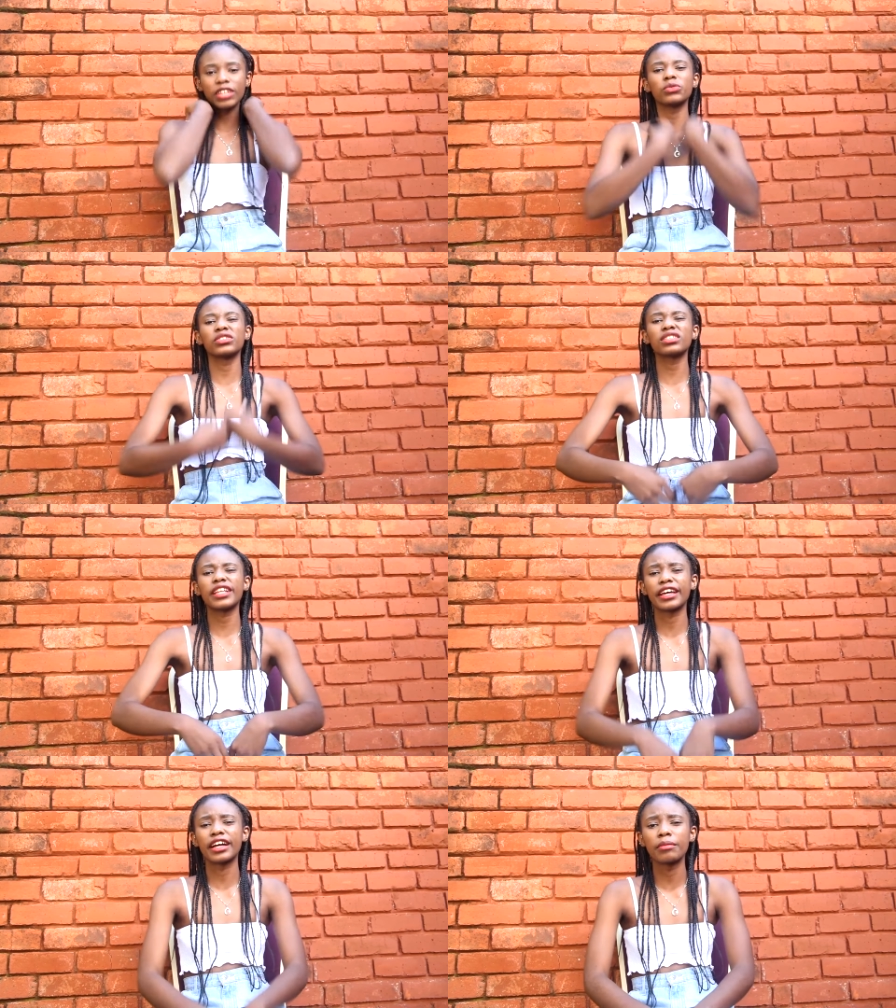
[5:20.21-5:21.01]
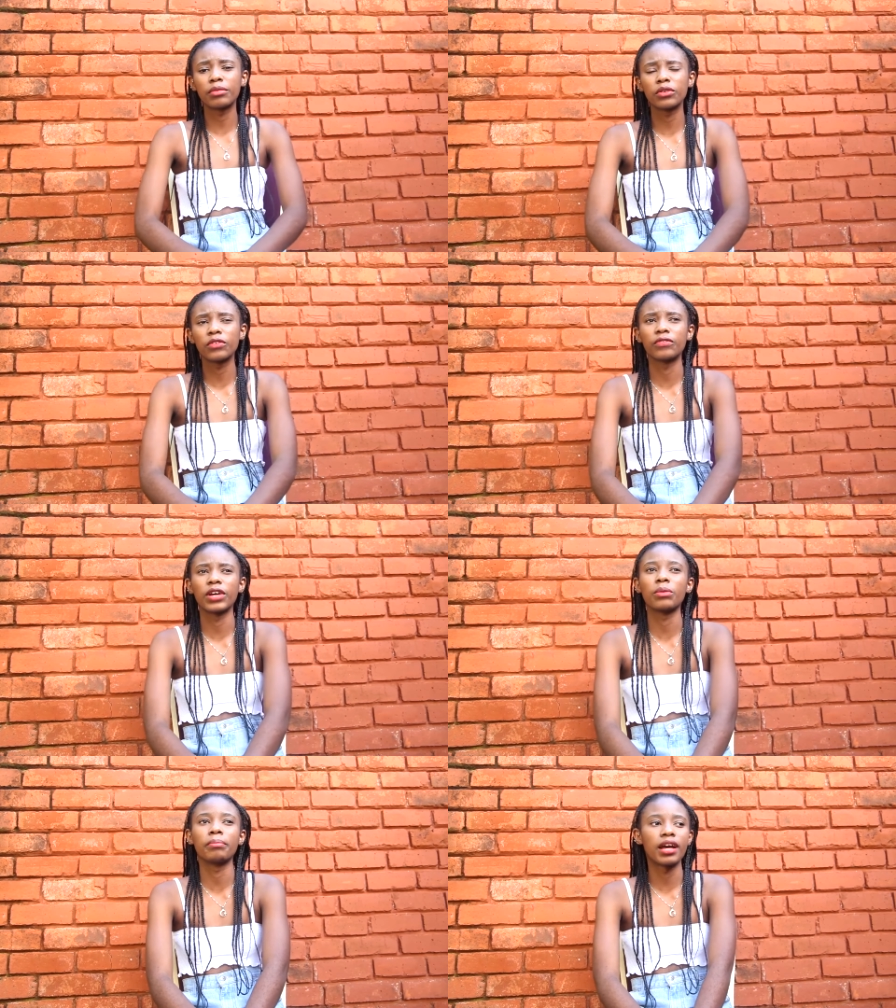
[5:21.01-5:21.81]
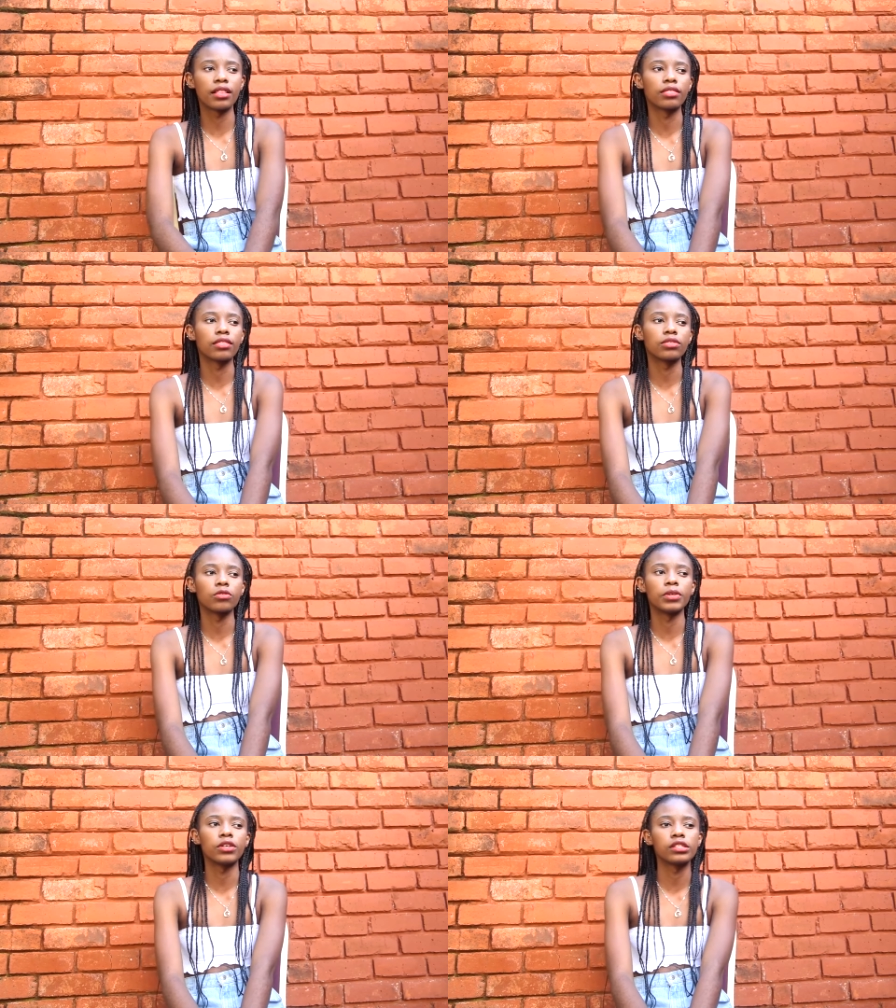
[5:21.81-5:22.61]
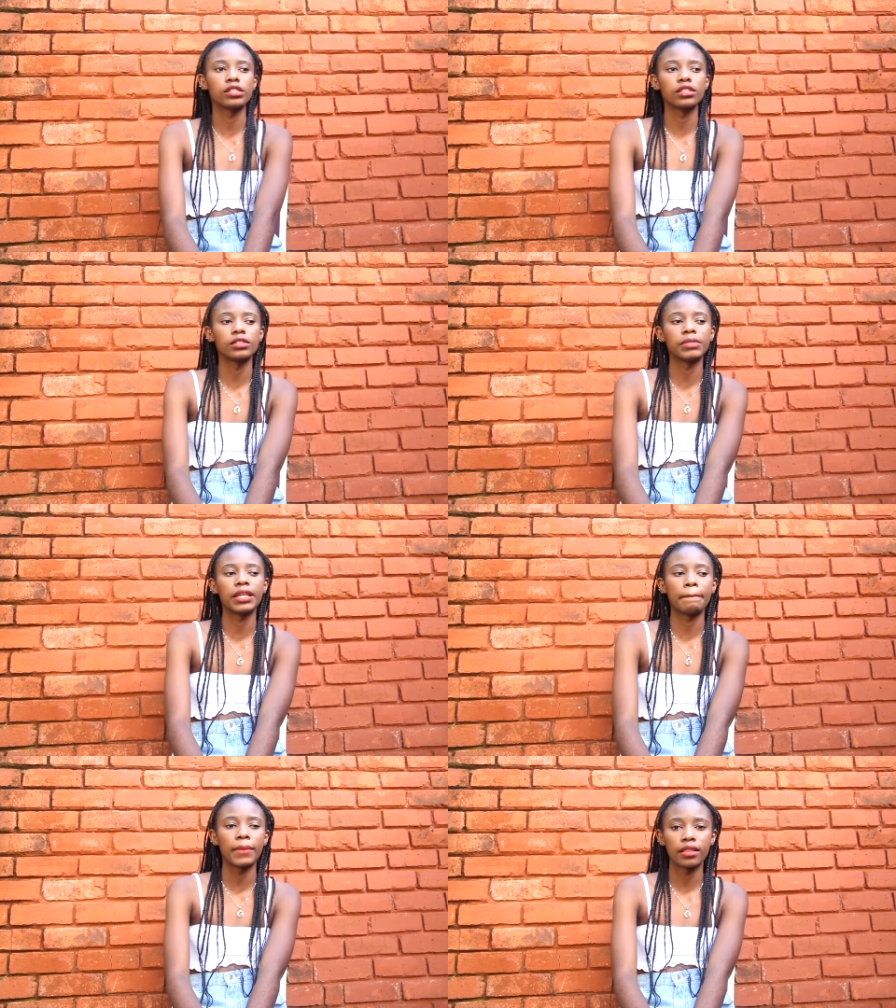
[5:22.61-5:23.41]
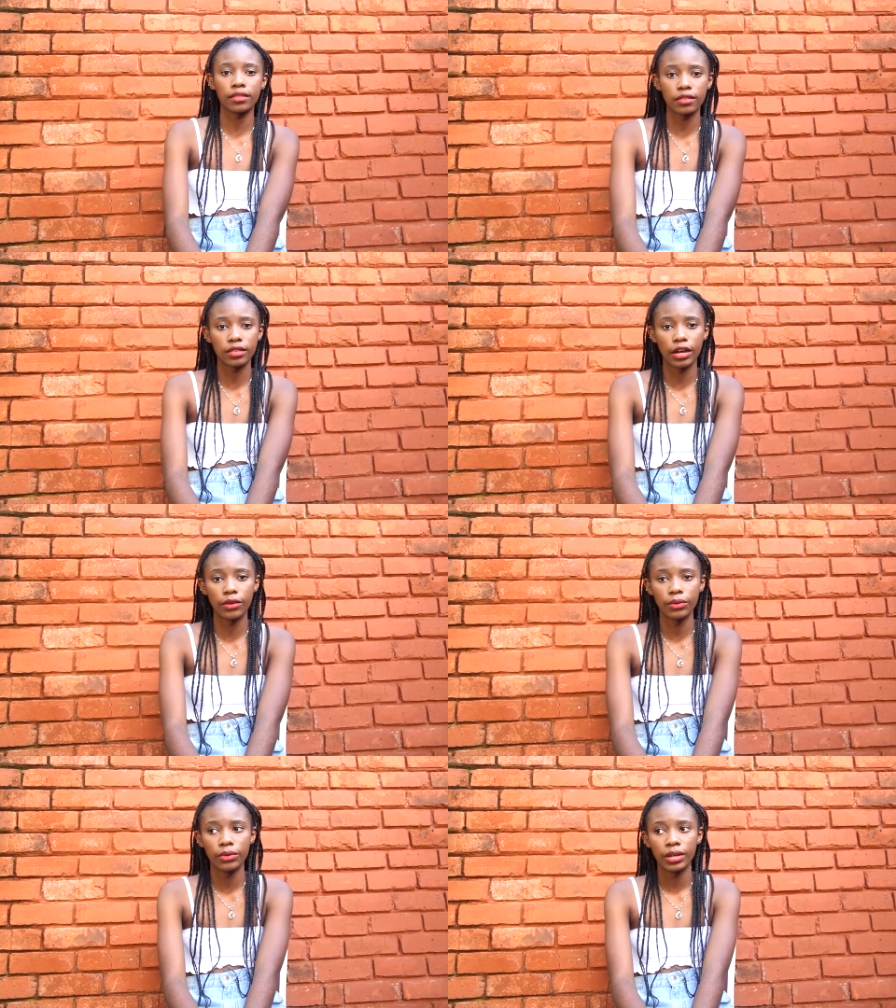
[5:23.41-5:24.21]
it was just like a couple a month to be honest it's been a month now